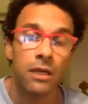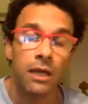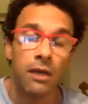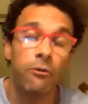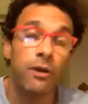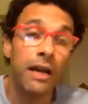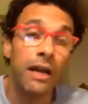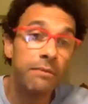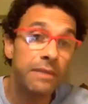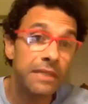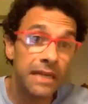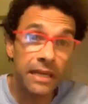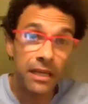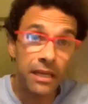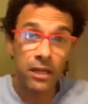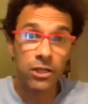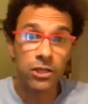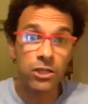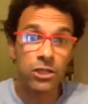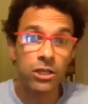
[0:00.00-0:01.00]
When I'm
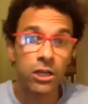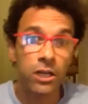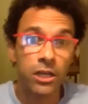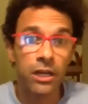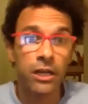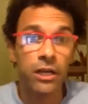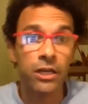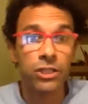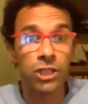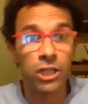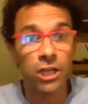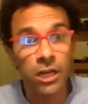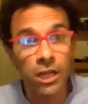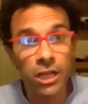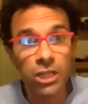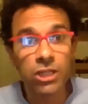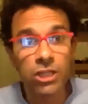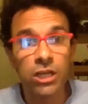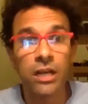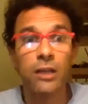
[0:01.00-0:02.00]
saying
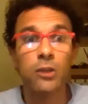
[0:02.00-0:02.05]
generation,